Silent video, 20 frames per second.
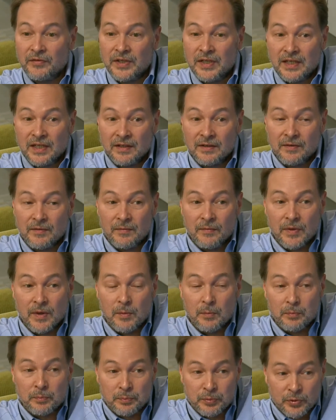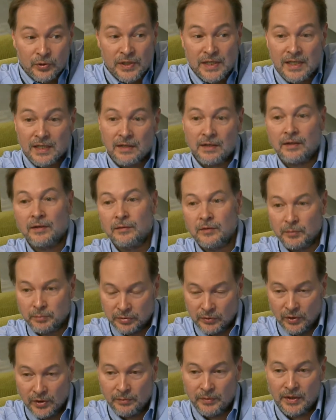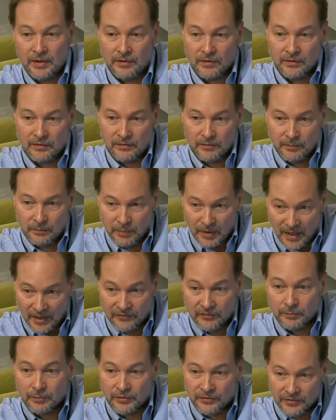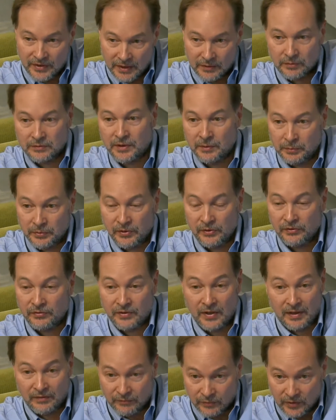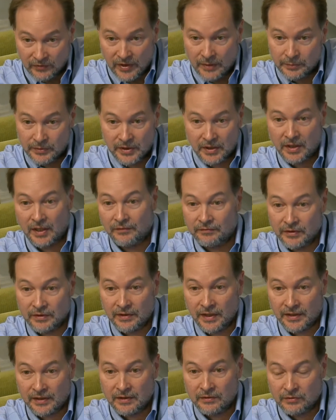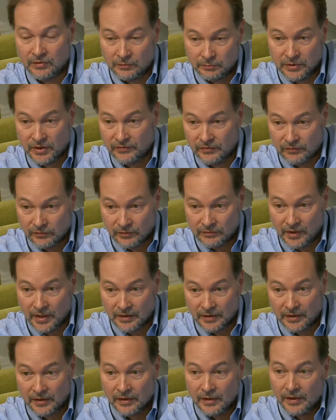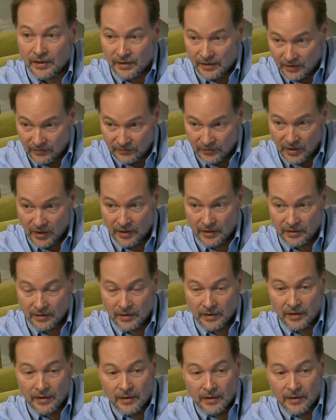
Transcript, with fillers: the pre-deployment possible sexual abuse, for example, in a conflict like that took place in Sri Lanka, is done.